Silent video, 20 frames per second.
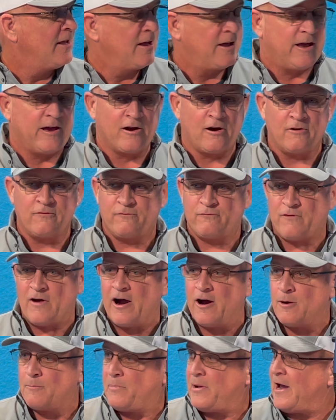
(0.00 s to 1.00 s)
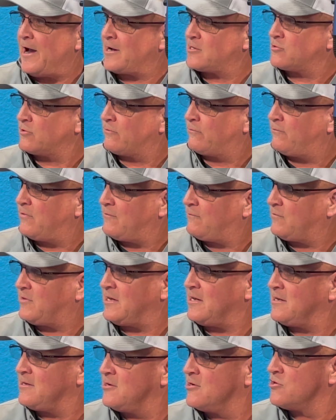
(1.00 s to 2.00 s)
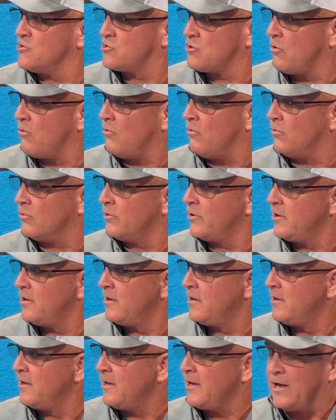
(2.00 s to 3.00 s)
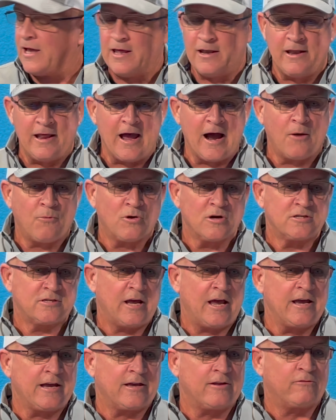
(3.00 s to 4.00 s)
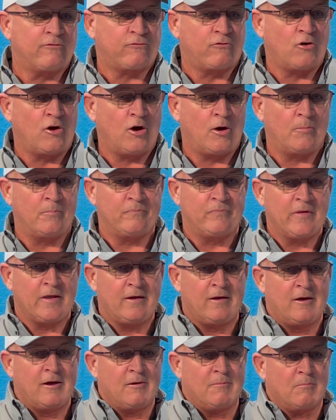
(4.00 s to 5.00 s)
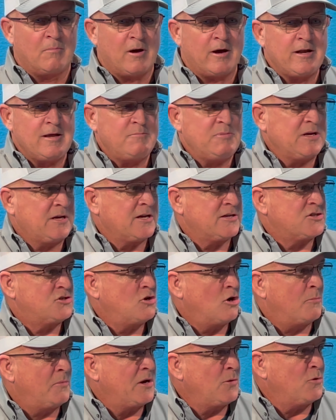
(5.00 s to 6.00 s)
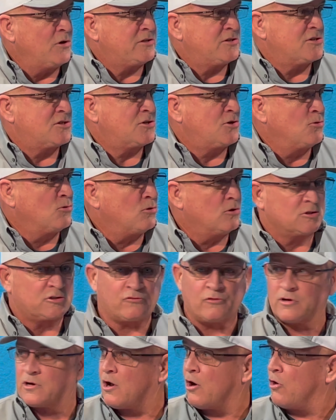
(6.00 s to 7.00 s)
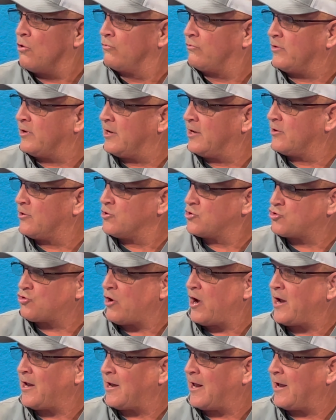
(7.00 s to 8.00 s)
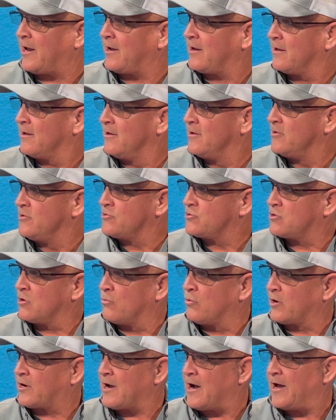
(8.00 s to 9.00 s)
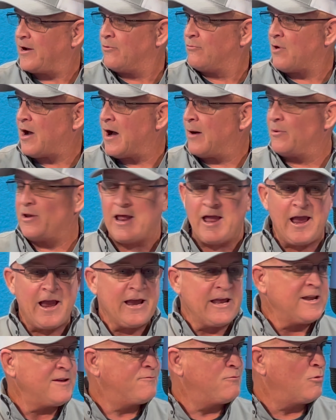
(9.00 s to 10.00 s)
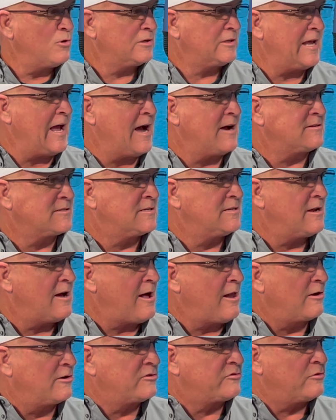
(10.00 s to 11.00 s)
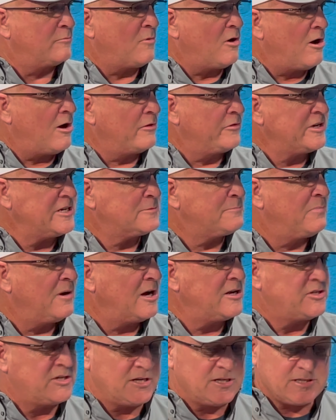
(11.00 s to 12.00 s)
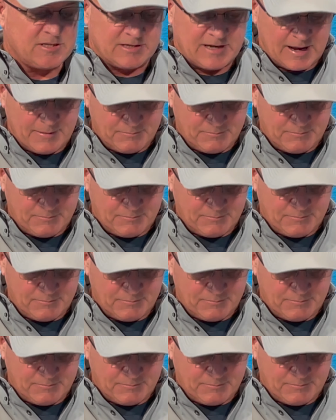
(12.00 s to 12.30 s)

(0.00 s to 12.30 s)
and our fire packs are 15 years old. And now we're taking from money because nobody went to schools for COVID or training. So we're kind of robbing $84,000 from all these budgets. And I